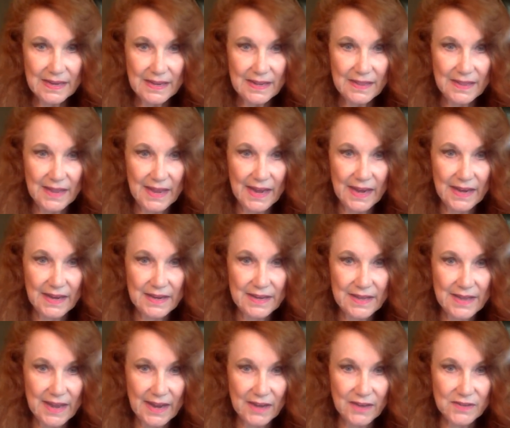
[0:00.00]
Then
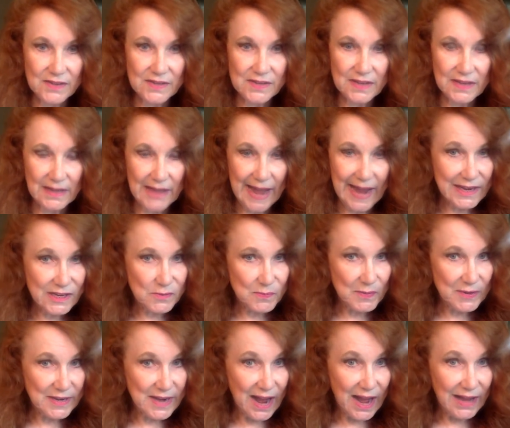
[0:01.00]
there's, last
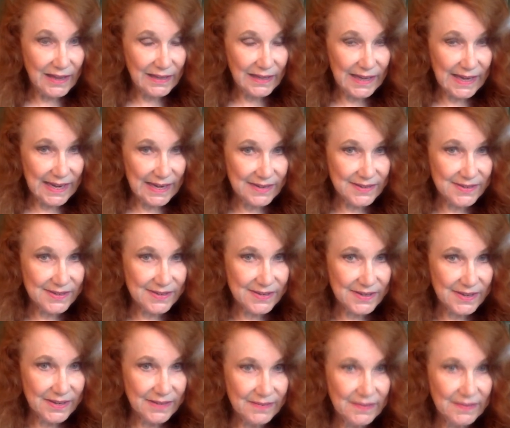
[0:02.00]
but not least,